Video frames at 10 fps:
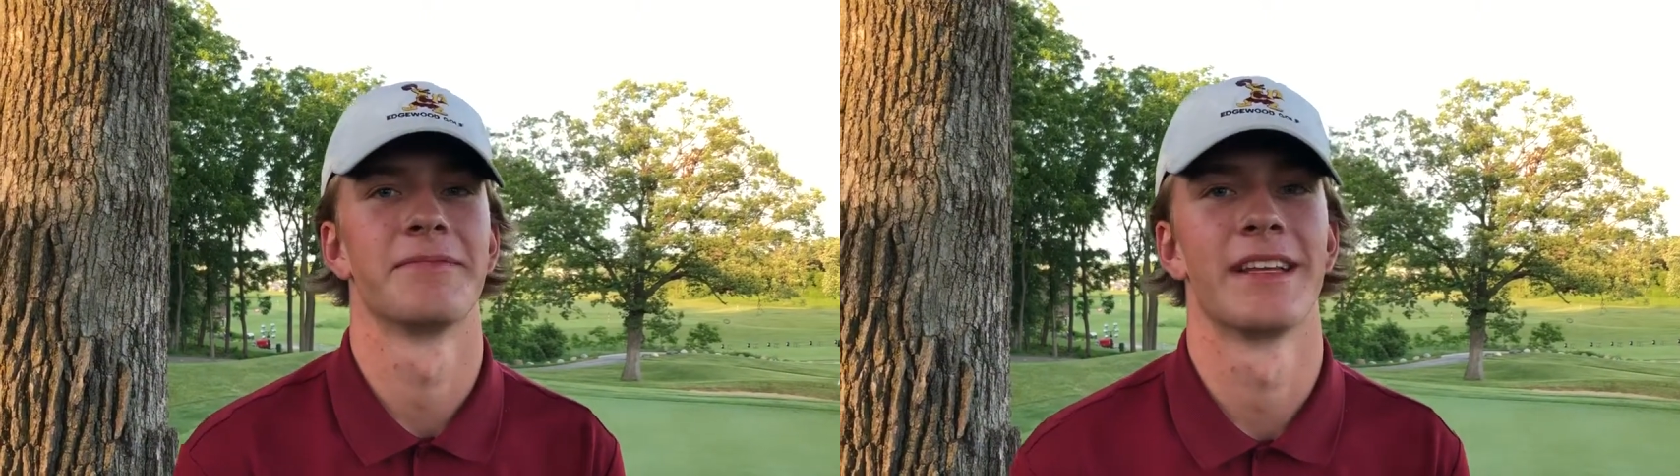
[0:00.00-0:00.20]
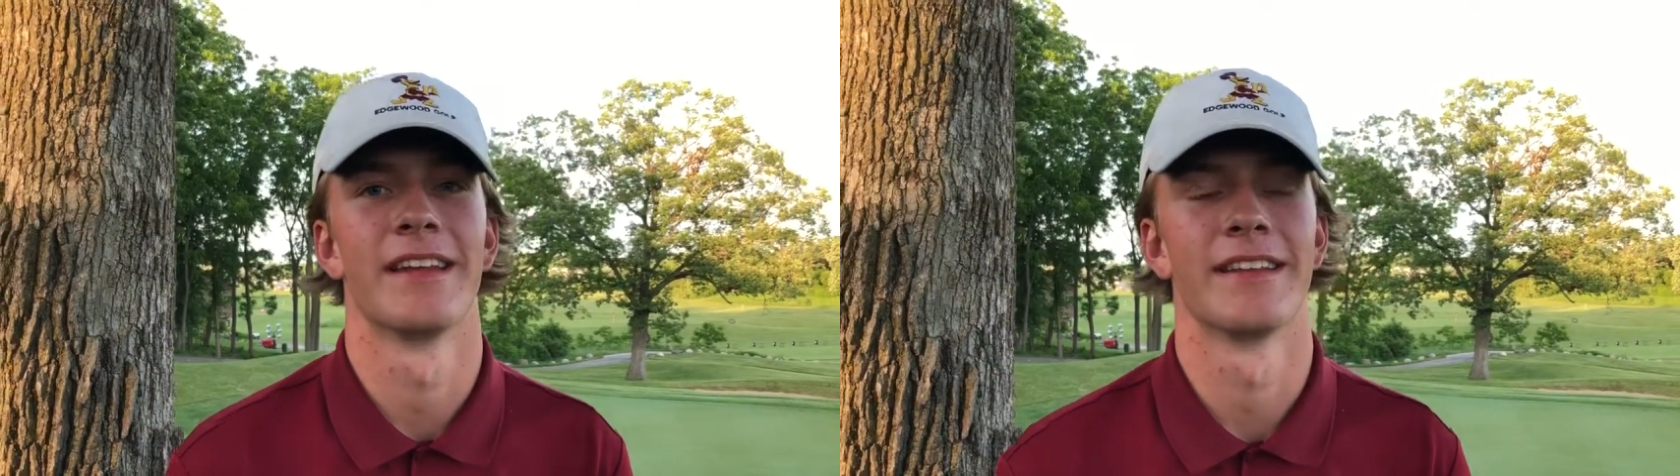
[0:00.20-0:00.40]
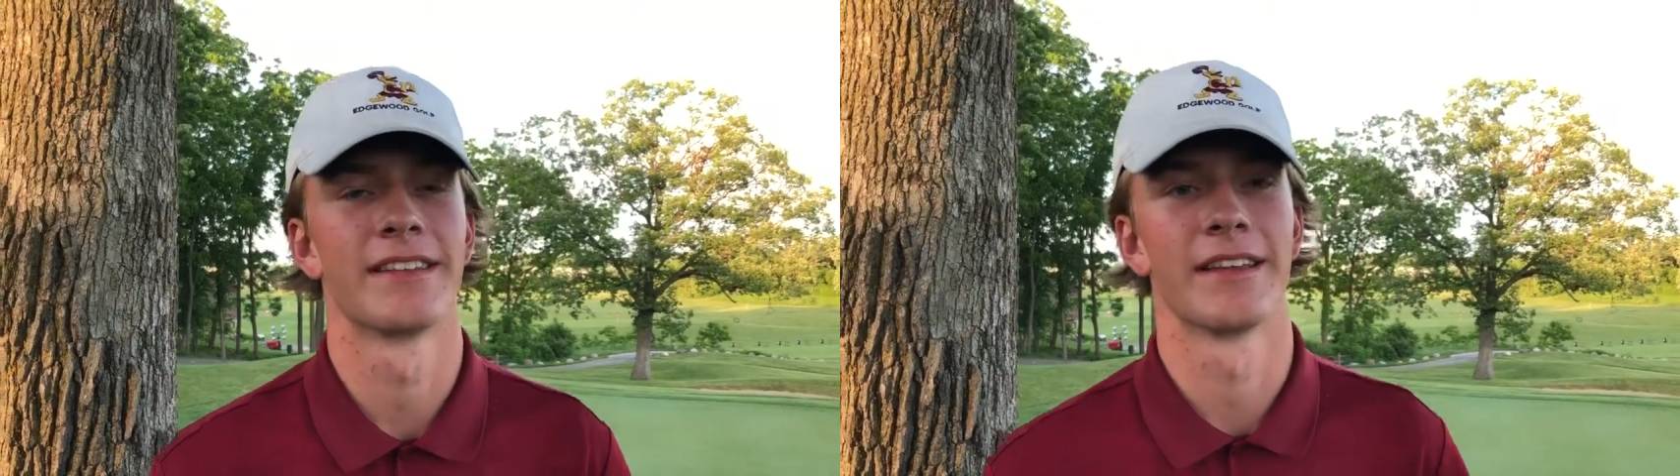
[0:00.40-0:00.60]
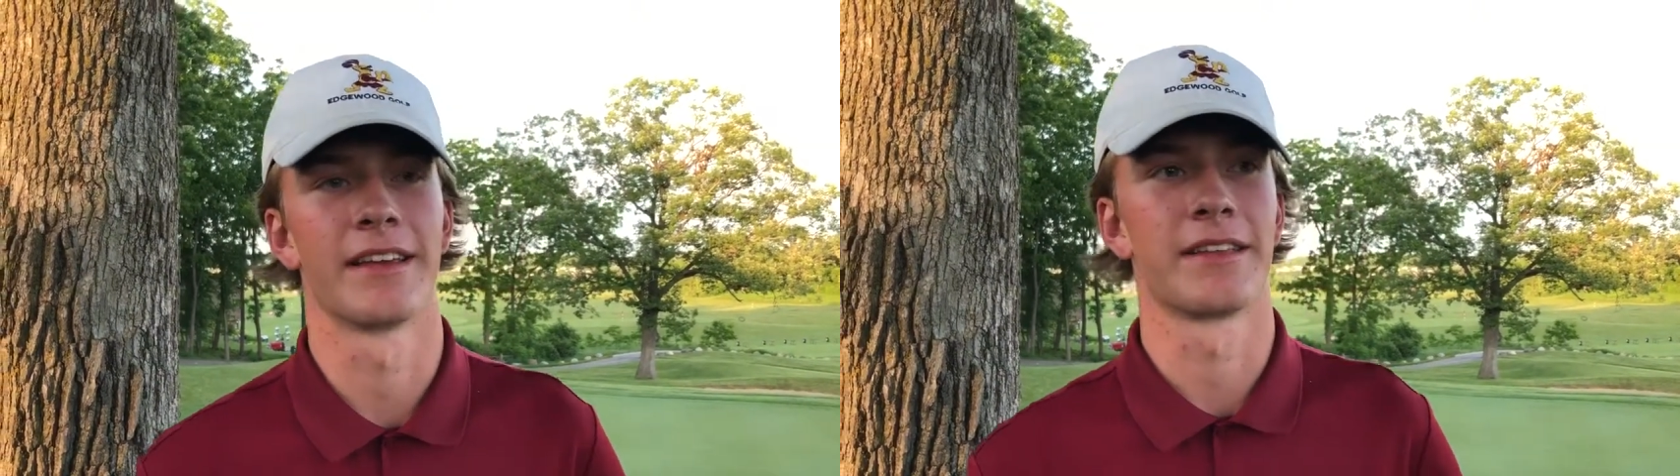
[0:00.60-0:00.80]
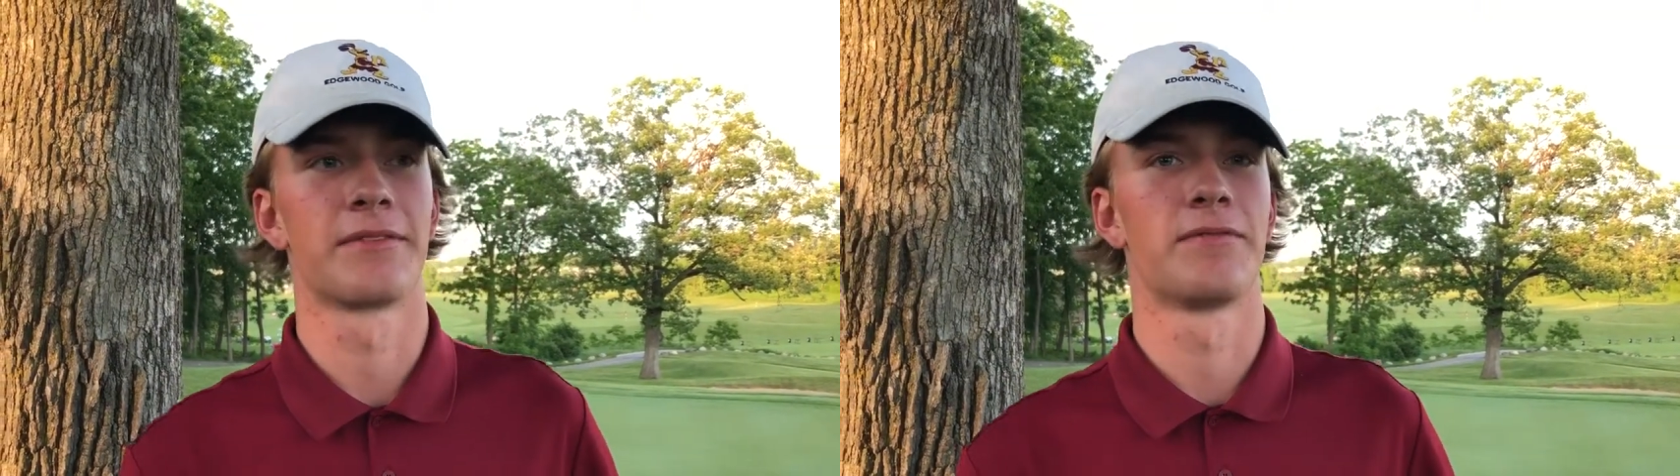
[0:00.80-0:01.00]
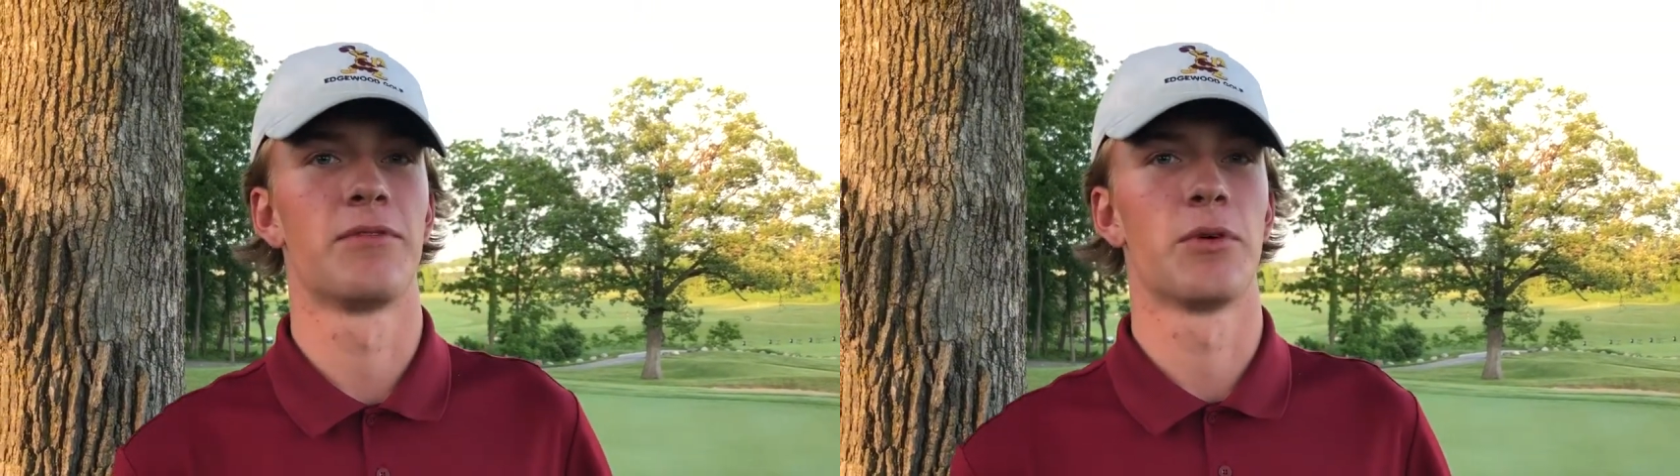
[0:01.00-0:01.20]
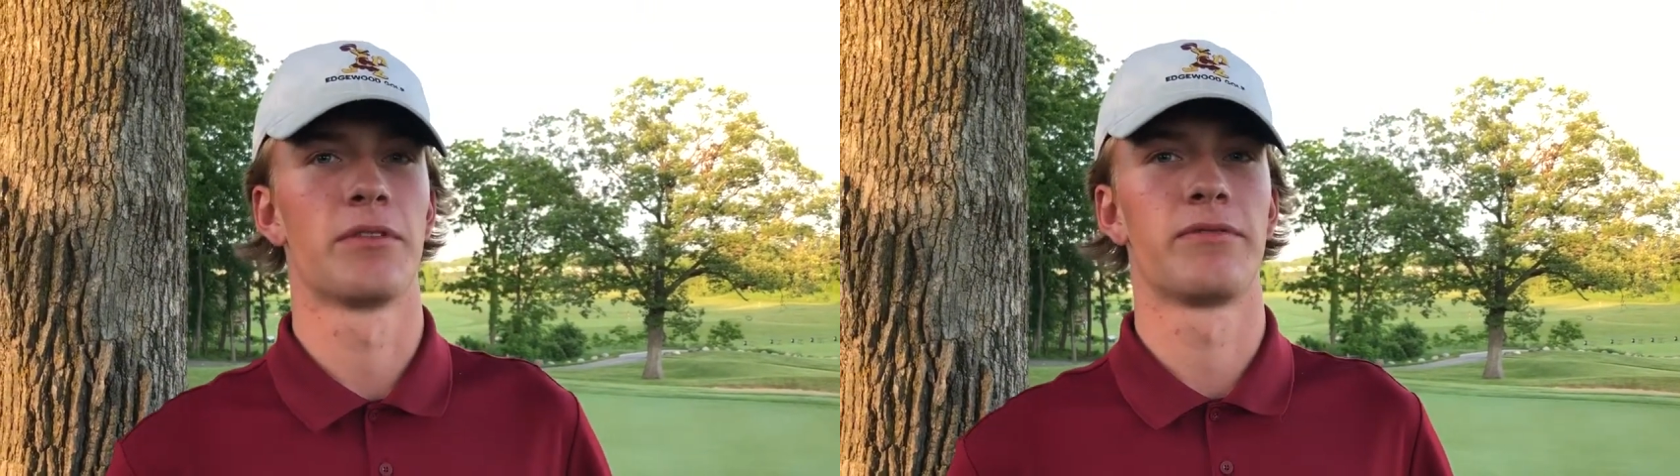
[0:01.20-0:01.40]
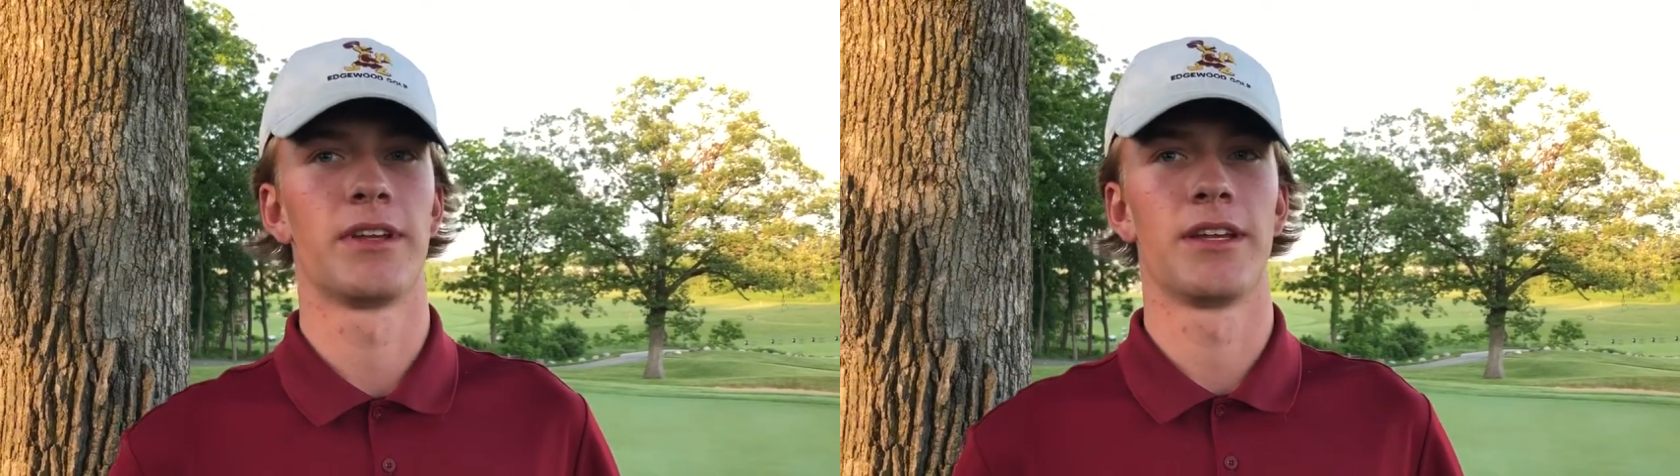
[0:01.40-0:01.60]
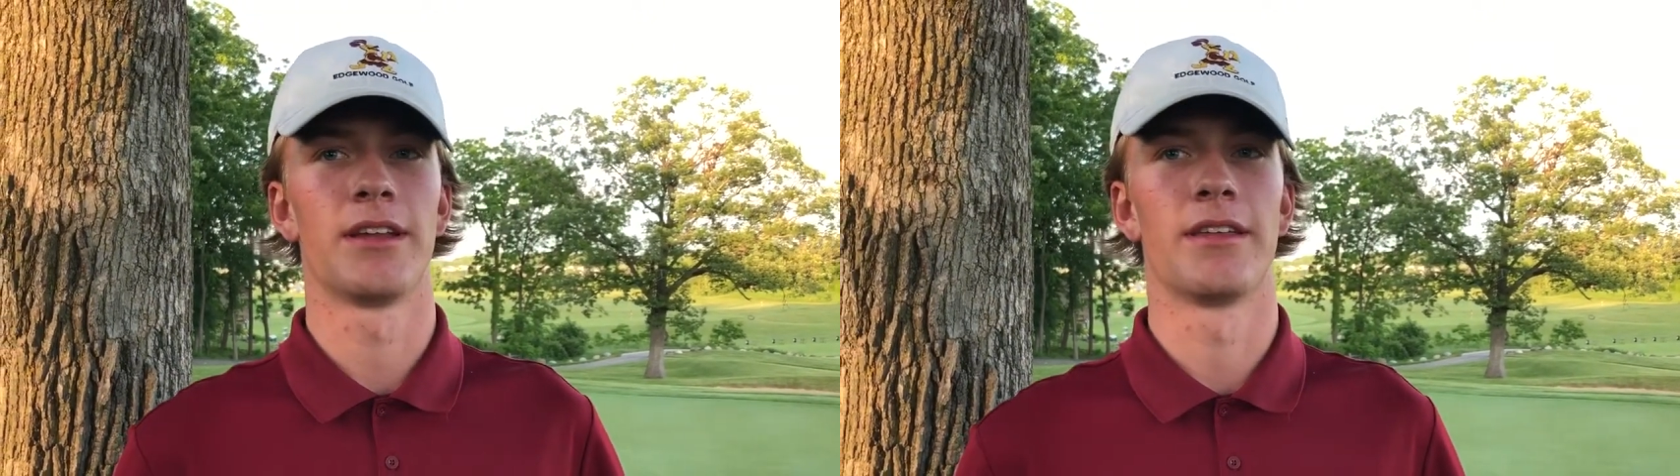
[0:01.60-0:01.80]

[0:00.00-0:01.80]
hit it to like four feet,